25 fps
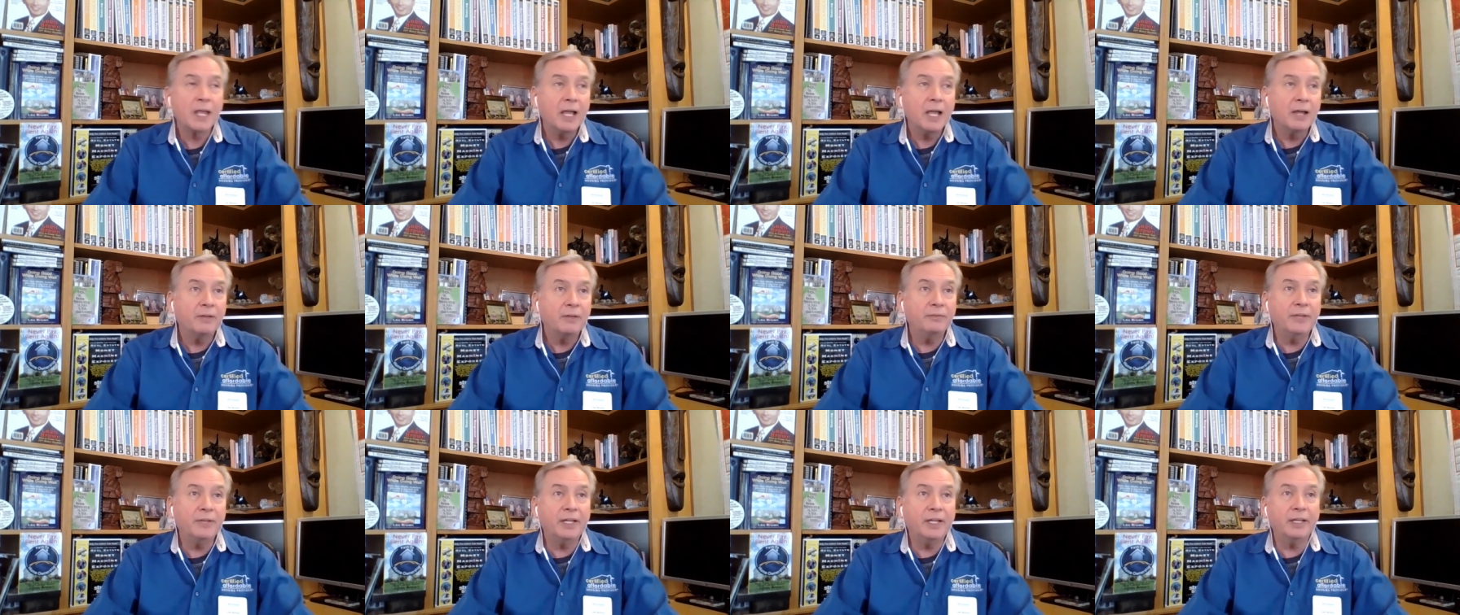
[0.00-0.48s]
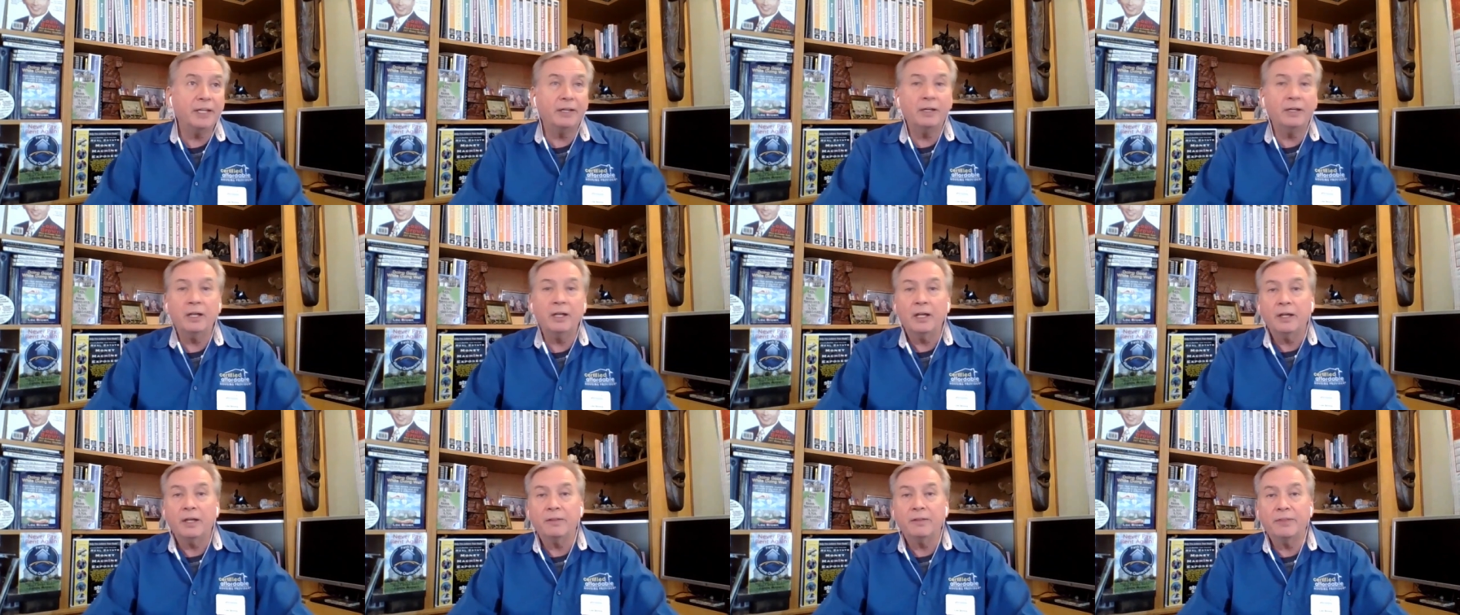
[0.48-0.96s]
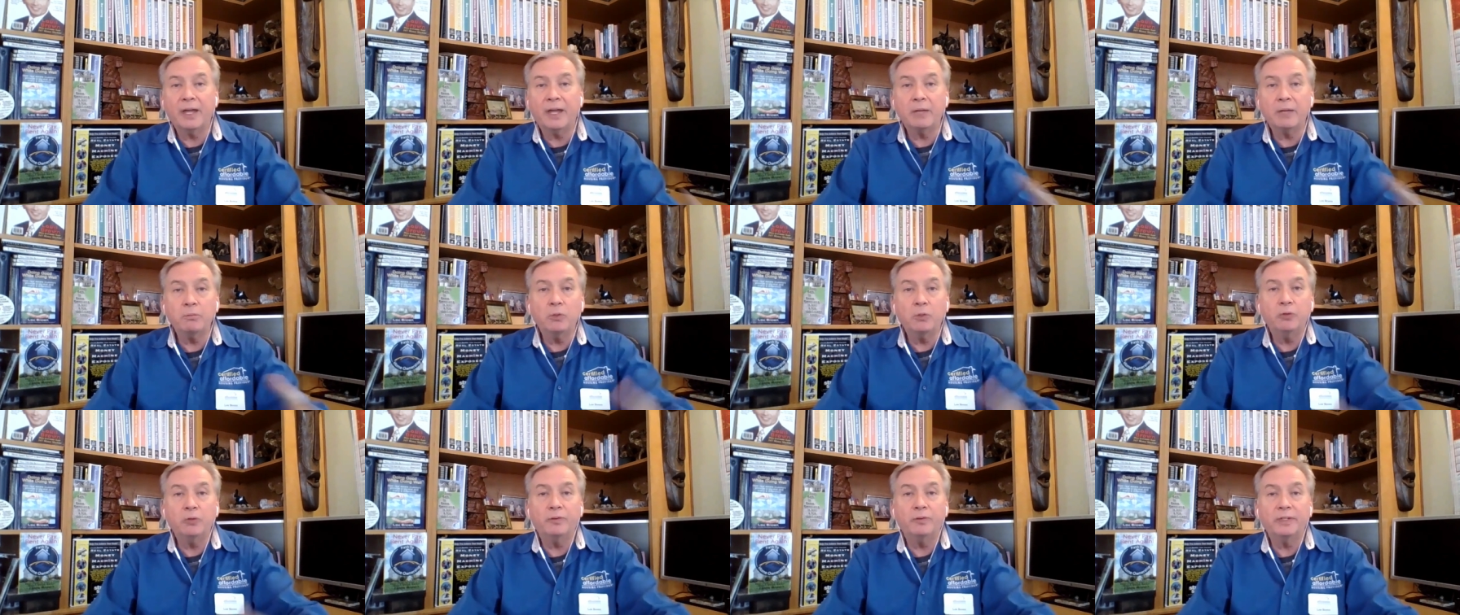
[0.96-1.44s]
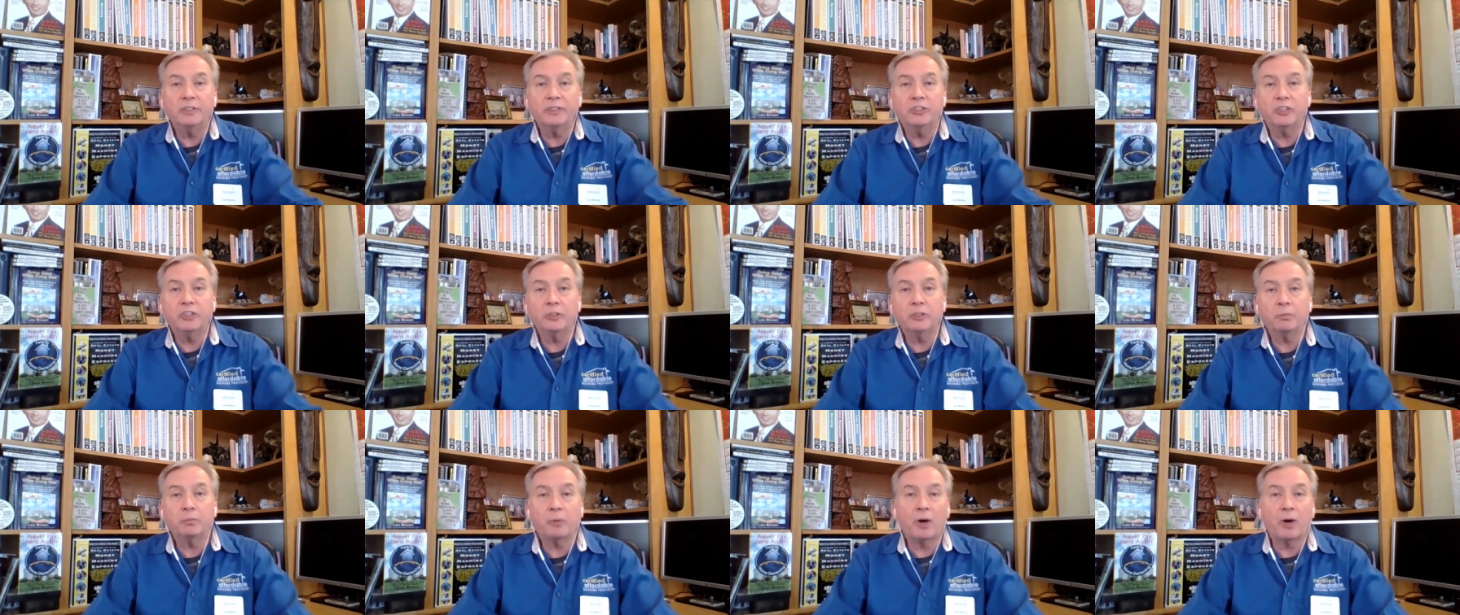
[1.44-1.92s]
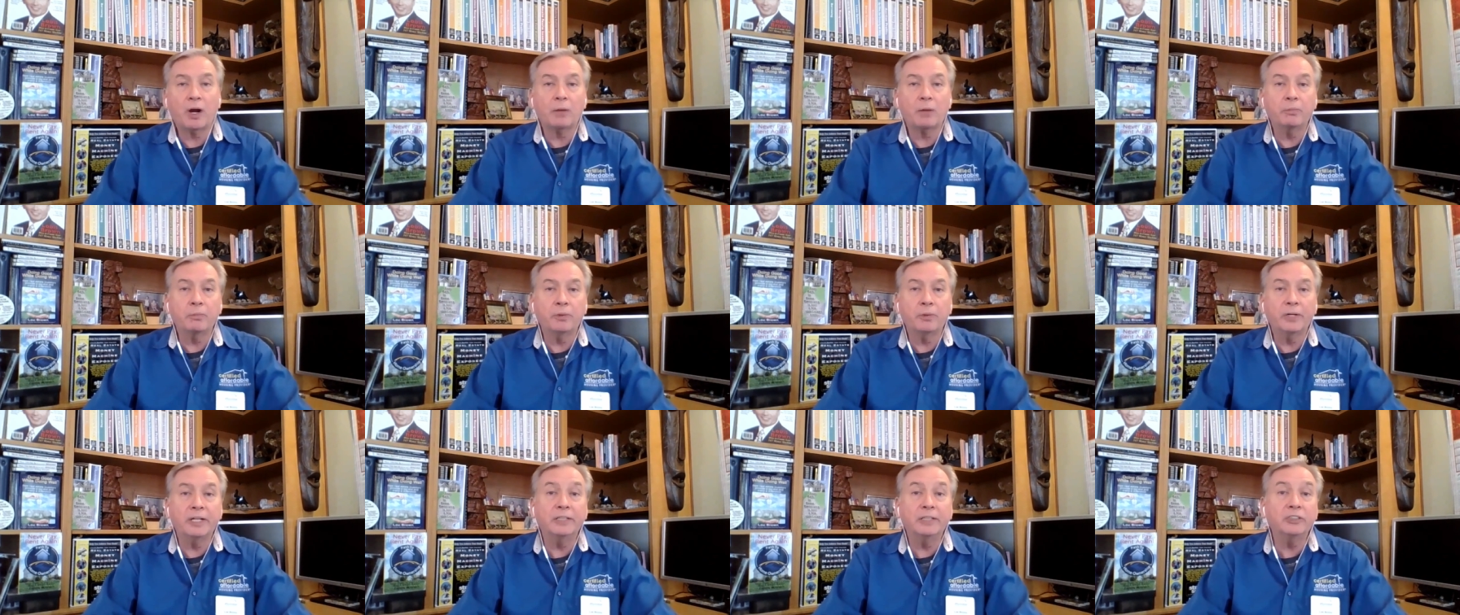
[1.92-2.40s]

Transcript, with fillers: then they move into the property.